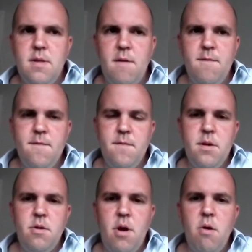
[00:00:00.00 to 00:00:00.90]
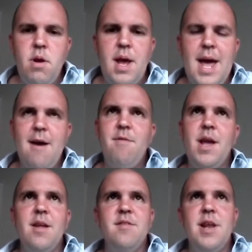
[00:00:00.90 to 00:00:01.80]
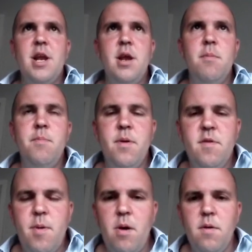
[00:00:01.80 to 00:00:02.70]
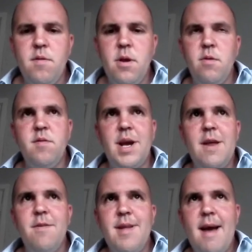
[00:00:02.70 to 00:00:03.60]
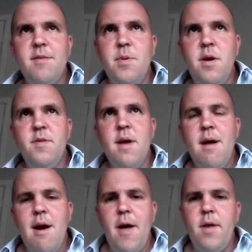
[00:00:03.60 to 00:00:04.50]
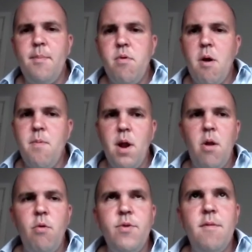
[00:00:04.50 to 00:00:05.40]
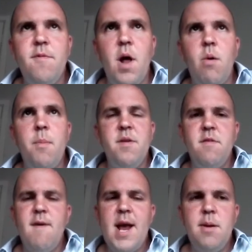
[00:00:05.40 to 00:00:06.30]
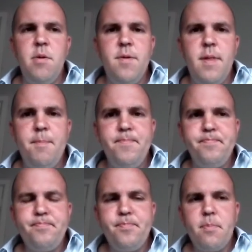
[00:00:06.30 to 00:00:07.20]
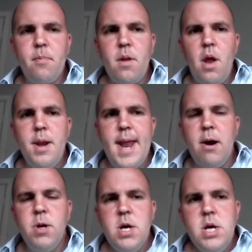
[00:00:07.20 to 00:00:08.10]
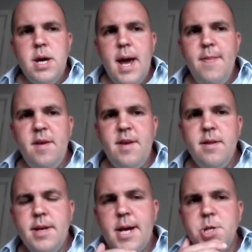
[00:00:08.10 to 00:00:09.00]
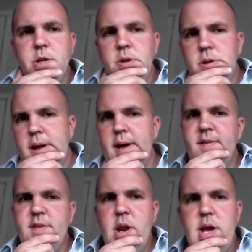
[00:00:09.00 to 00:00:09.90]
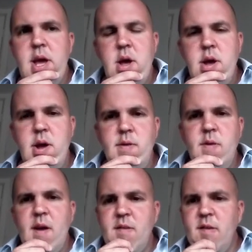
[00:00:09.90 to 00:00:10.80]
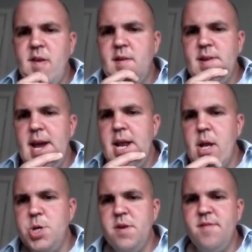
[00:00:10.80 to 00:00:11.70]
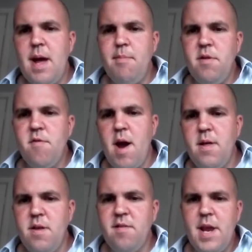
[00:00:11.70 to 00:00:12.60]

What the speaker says: they've not only carefully considered it, but spoken to significant experts and that appropriate long-term follow-up is available to them. Now, in this international study in 2016, it just demonstrates that